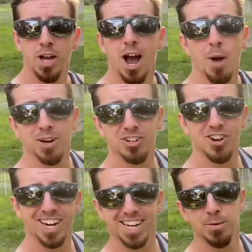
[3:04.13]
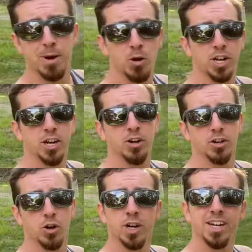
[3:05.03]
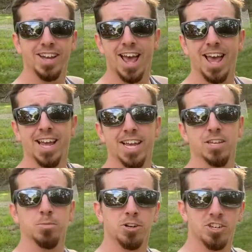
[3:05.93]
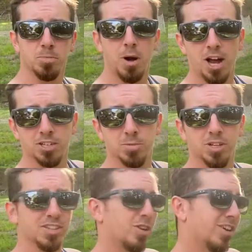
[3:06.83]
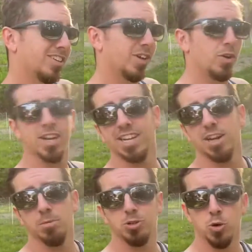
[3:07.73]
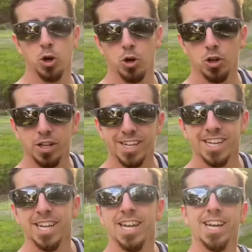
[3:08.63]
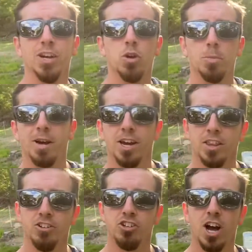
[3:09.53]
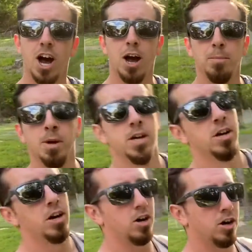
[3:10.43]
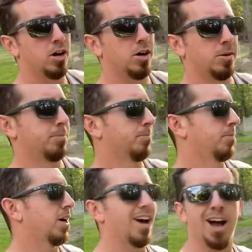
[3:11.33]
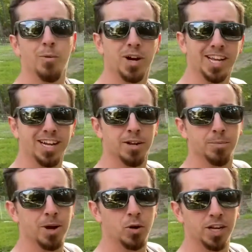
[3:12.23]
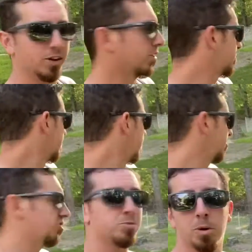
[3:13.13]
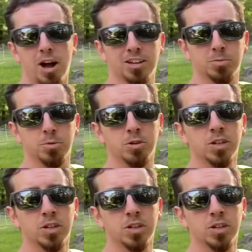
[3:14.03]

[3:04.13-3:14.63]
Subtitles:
I'm going to try to get them out here during the day as much as possible, as long as I don't have to get up too early and go to my other job. I want to get them out here as much as possible.